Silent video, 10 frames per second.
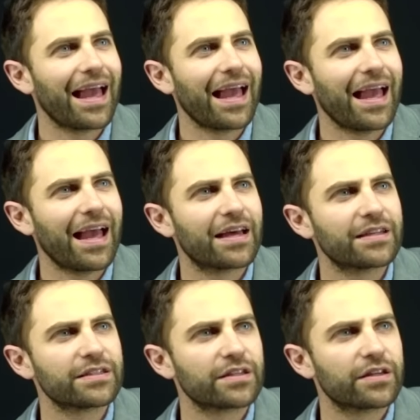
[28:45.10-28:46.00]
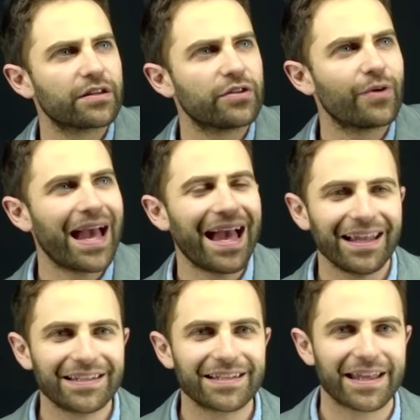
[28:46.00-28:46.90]
and you
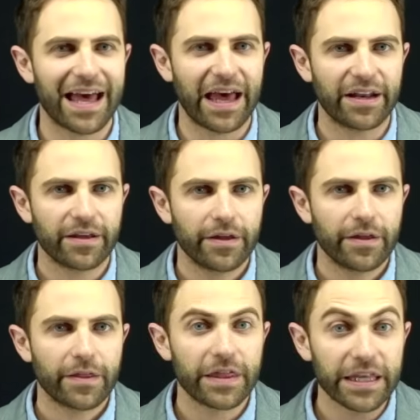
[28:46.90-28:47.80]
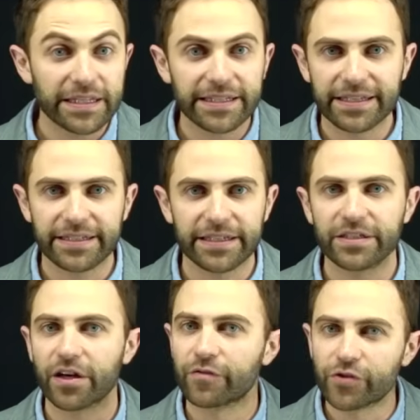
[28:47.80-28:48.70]
add to that the
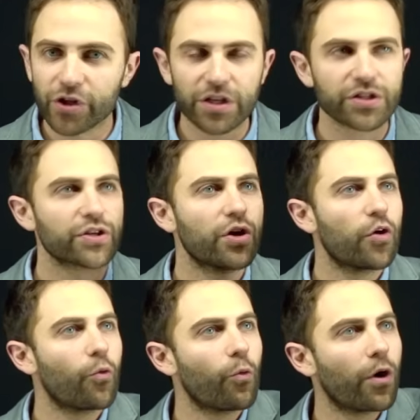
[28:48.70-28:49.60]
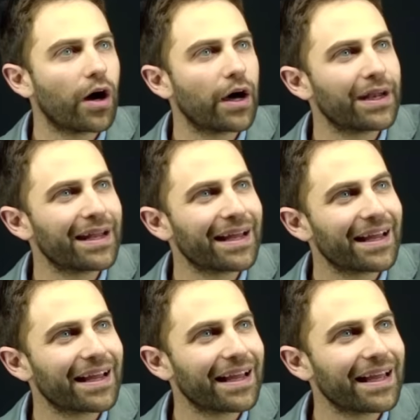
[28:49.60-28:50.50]
existence of just one
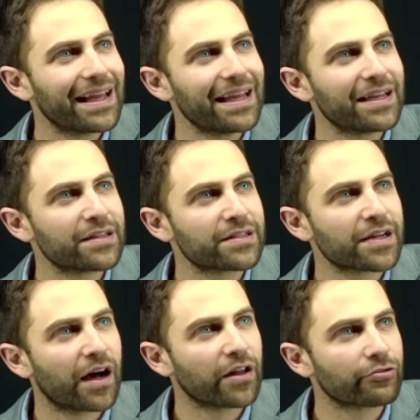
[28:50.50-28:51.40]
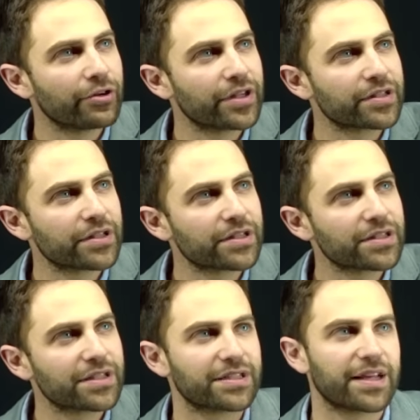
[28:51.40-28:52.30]
intolerant
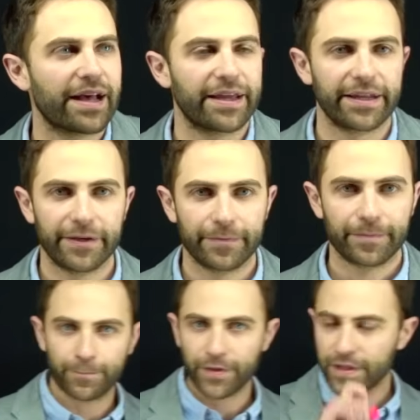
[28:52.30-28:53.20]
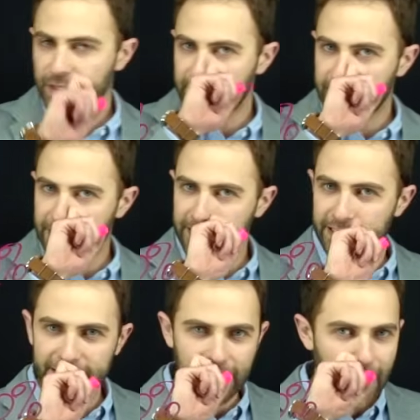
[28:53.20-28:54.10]
society. This is a
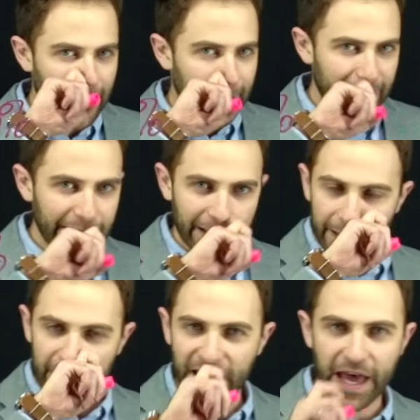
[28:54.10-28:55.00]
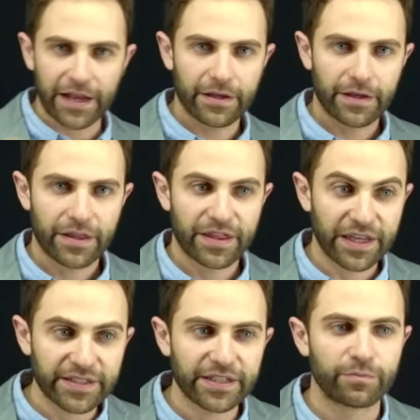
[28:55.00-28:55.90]
society that
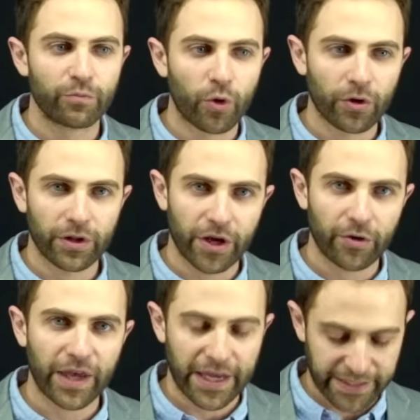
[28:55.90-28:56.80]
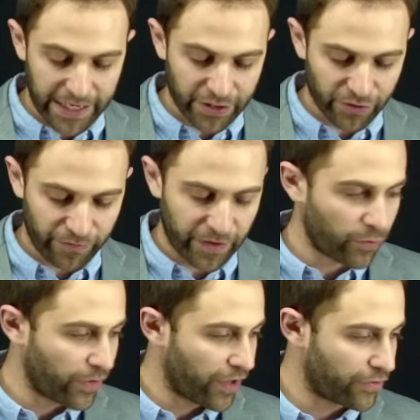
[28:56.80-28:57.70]
thinks it's morally okay to interfere
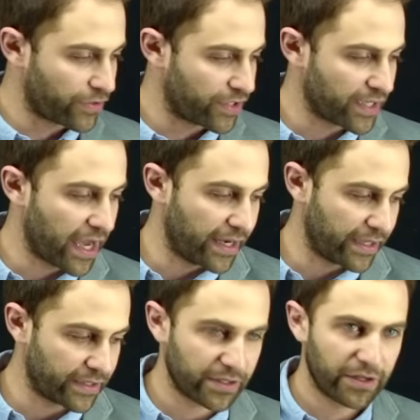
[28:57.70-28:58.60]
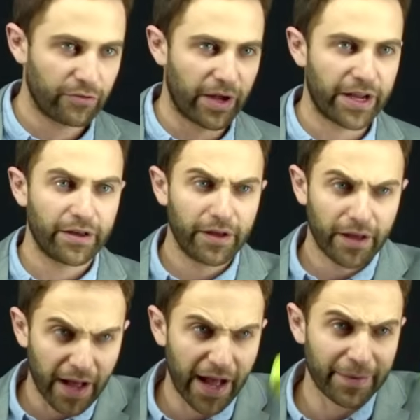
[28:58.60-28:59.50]
with other societies, right?
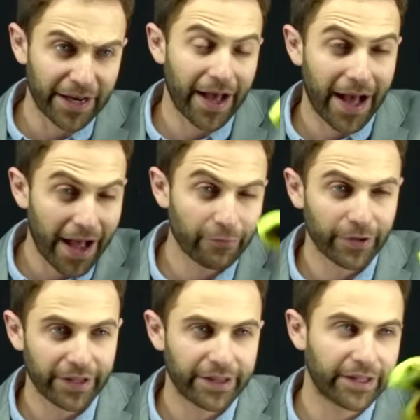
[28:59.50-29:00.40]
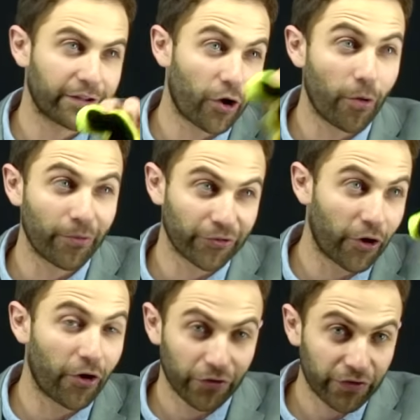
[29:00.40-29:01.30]
I mean, I really think that almost
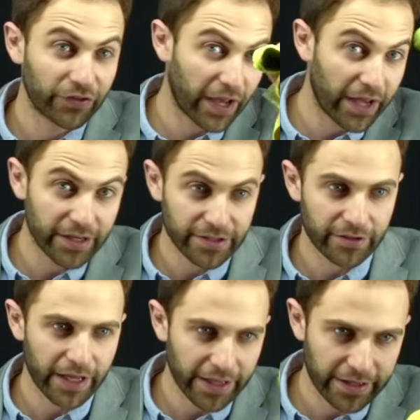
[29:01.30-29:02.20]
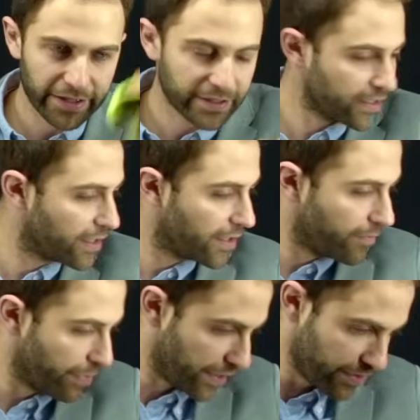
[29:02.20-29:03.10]
all societies are like this,
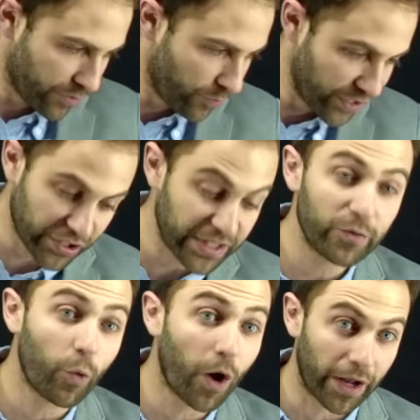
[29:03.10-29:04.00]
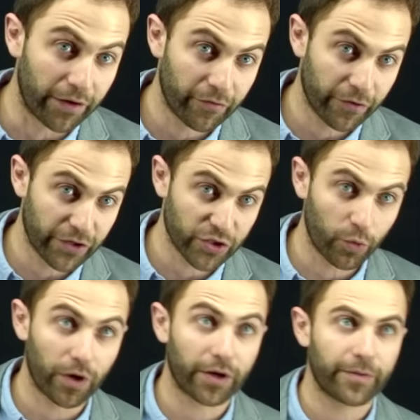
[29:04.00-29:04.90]
but we just need one for this to
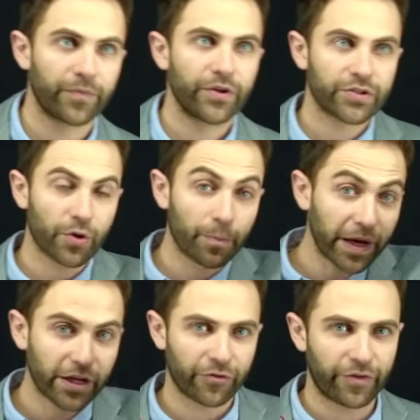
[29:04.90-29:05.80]
work. So pick your